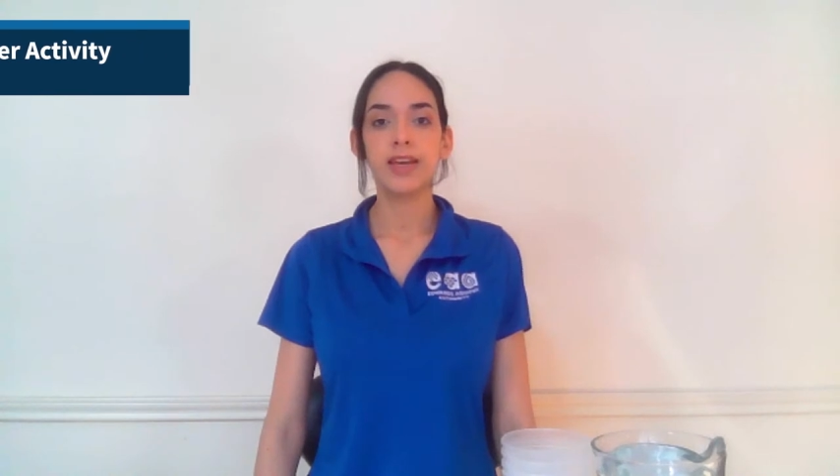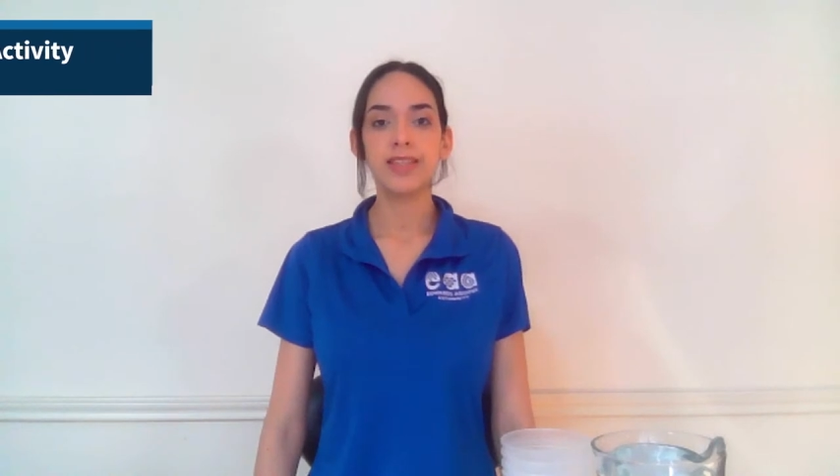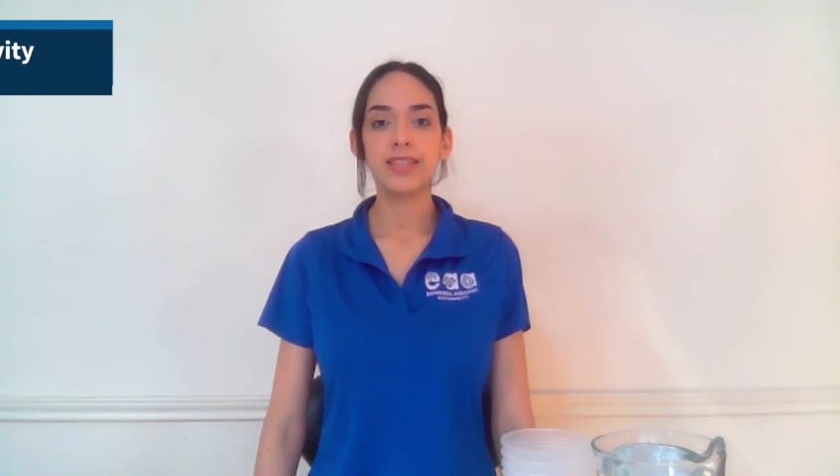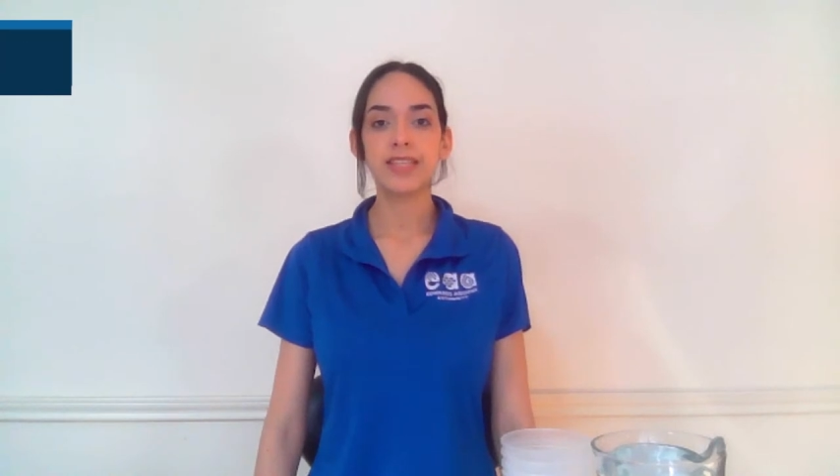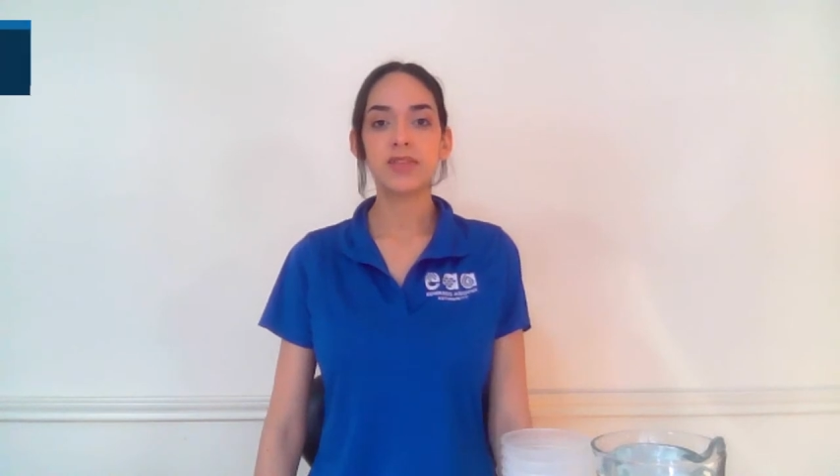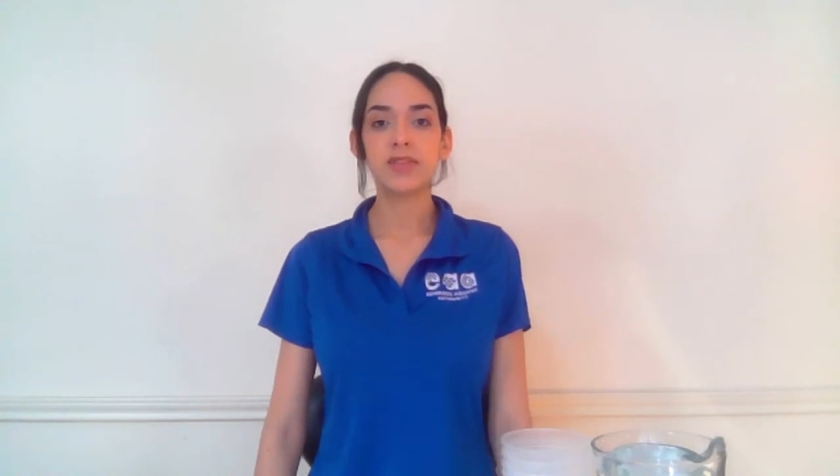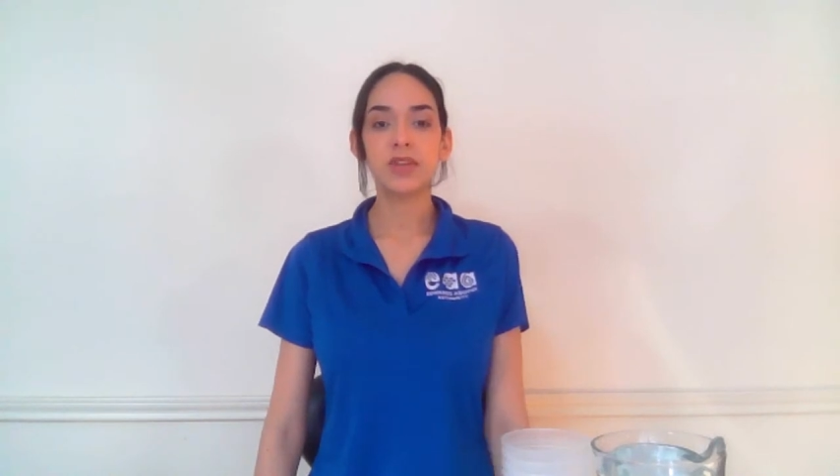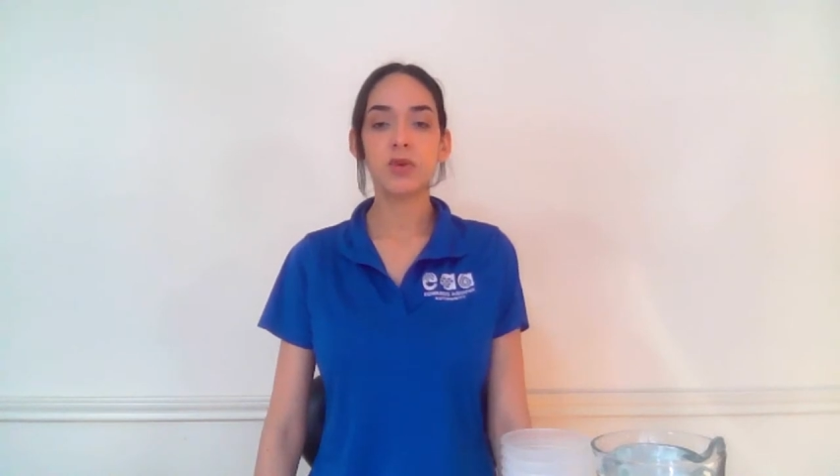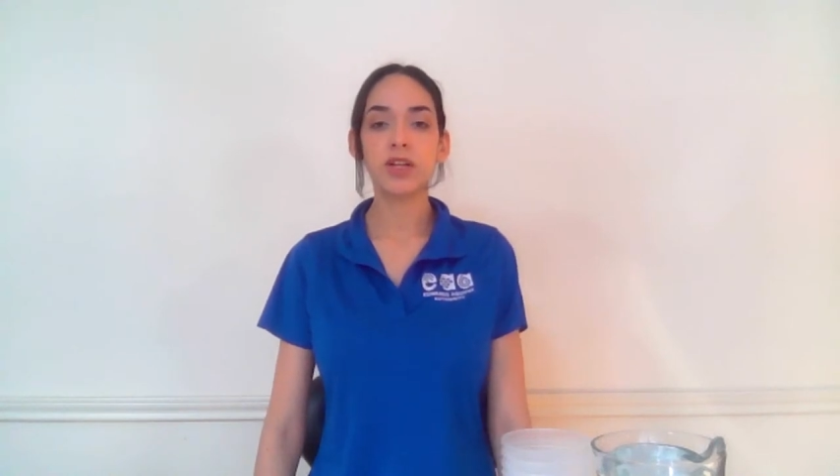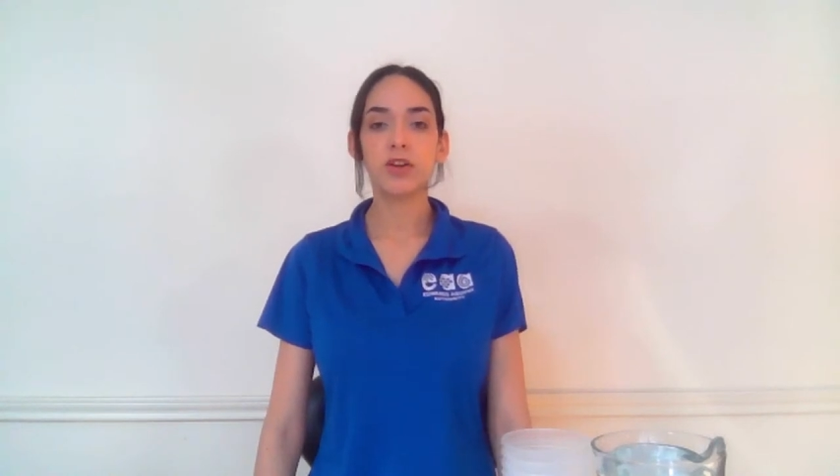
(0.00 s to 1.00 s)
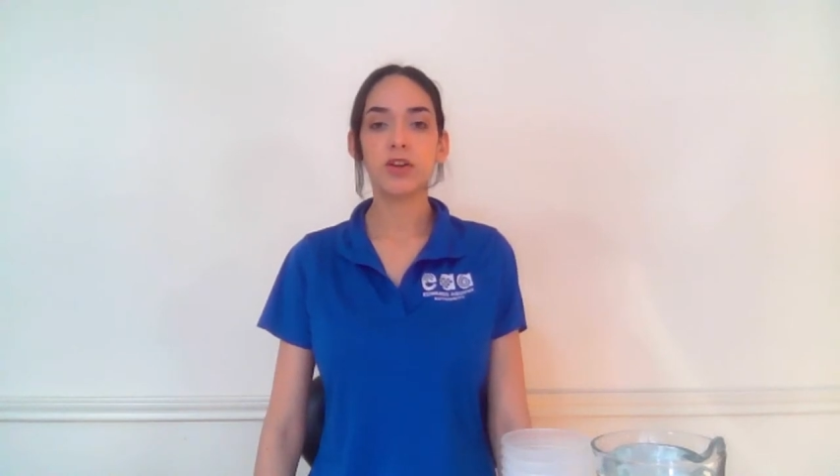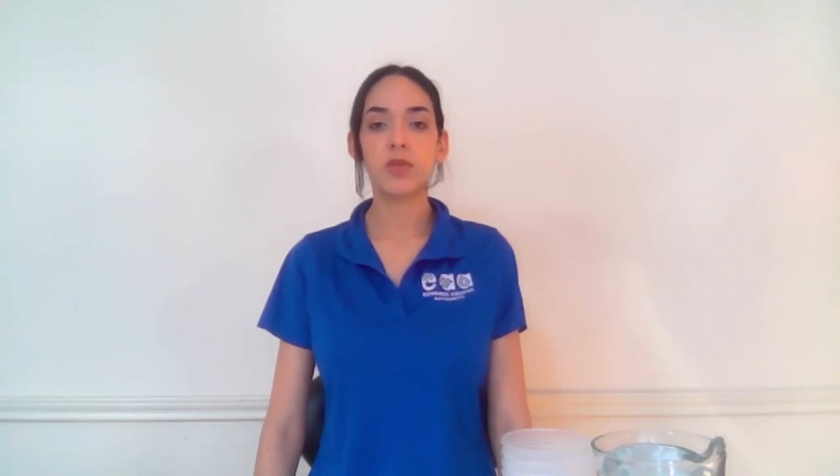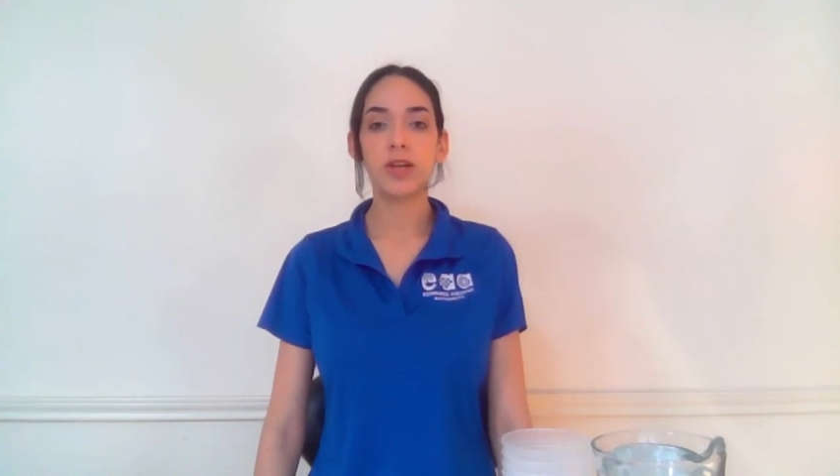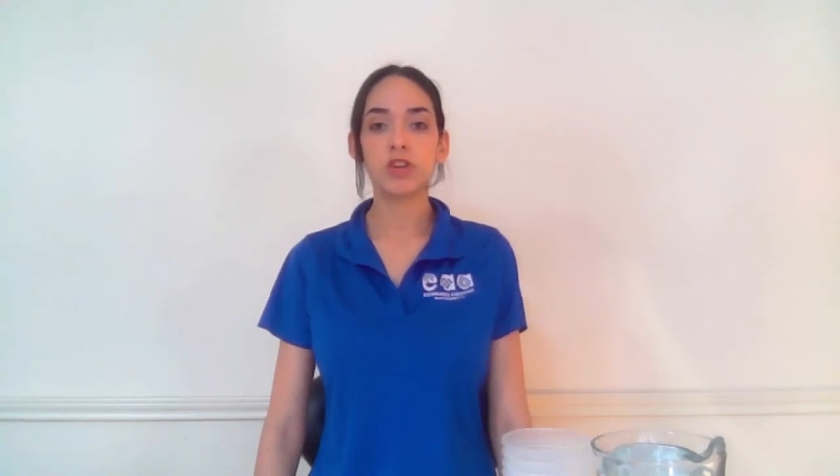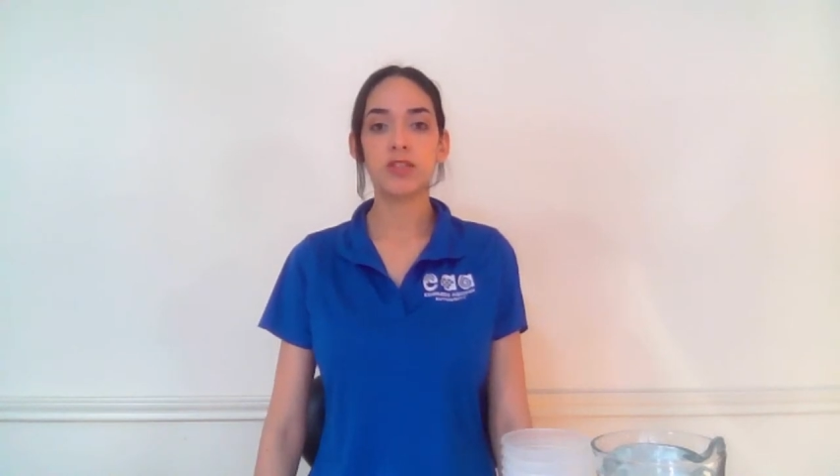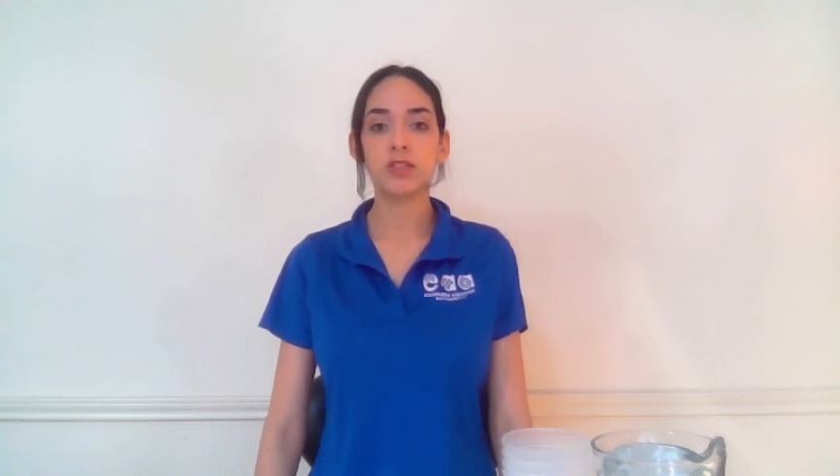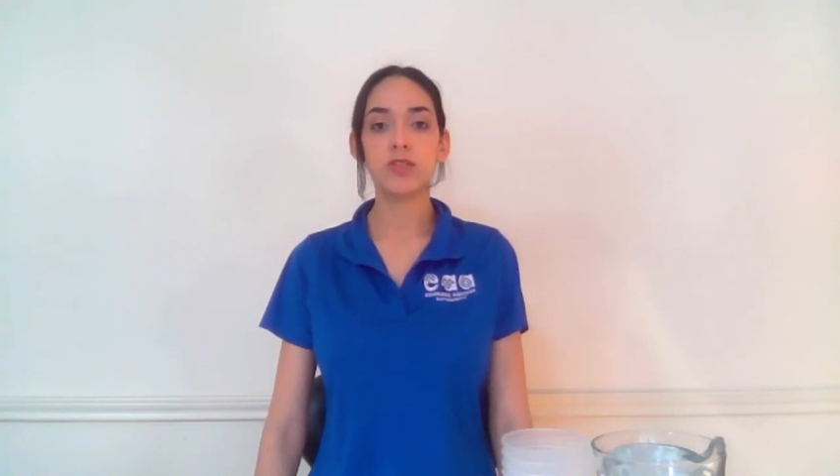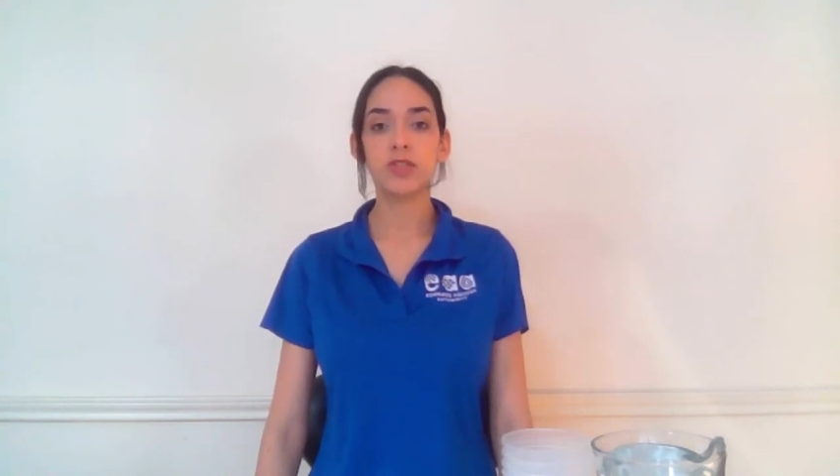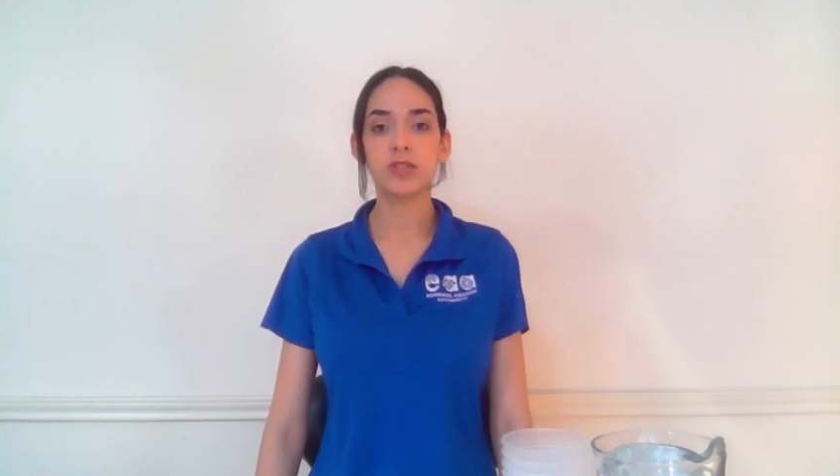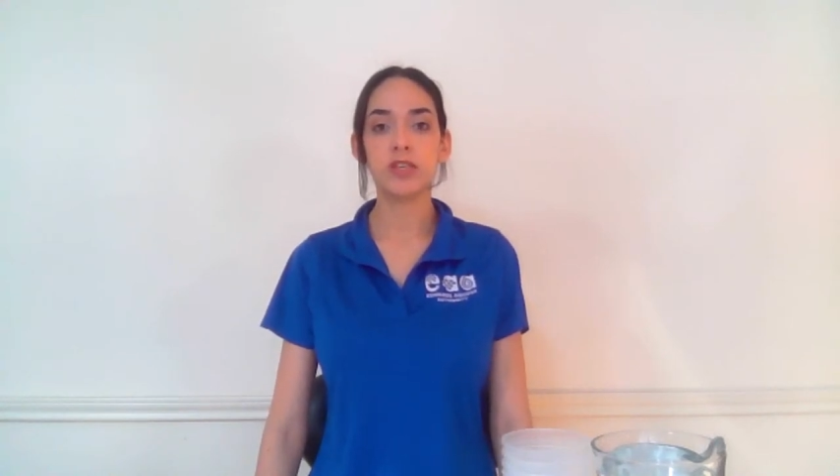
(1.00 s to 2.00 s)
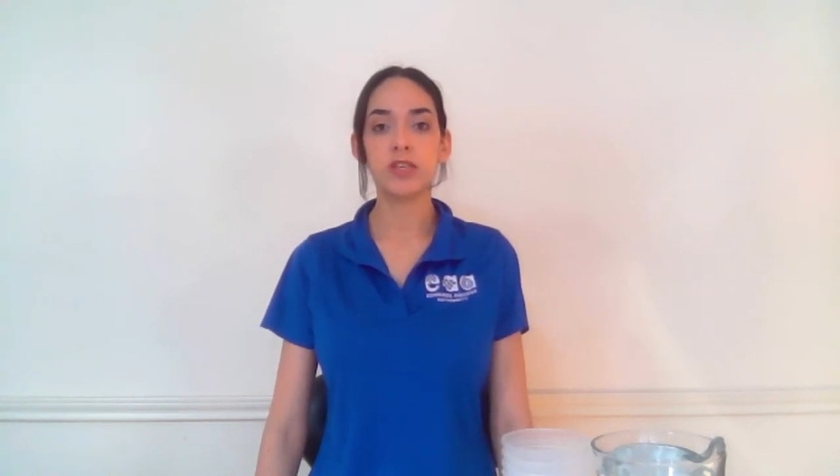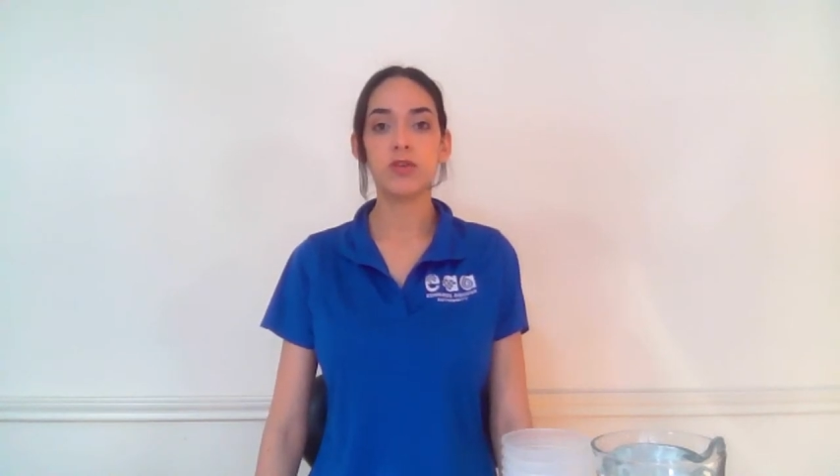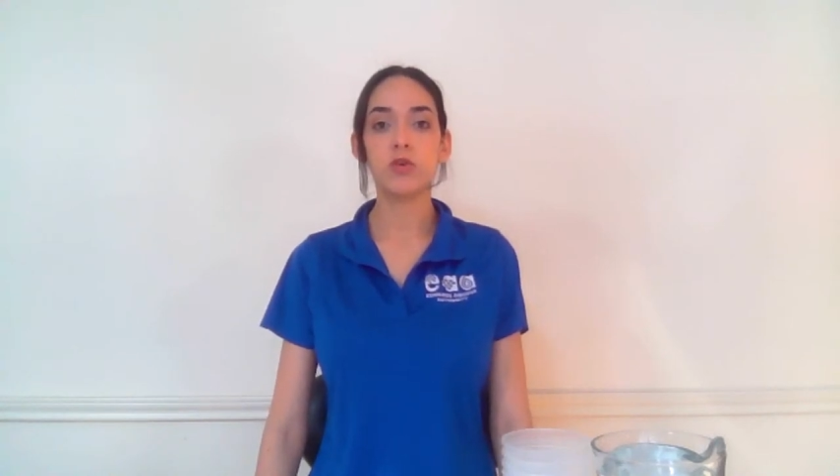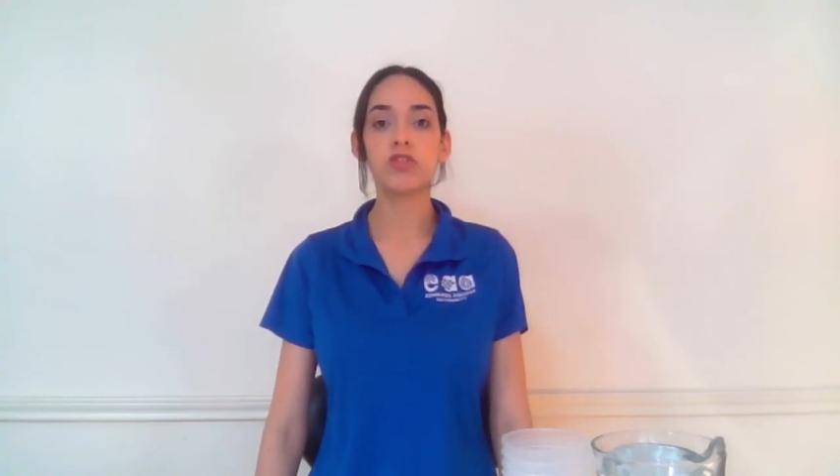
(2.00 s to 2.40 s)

In this activity, we're going to learn about translucency,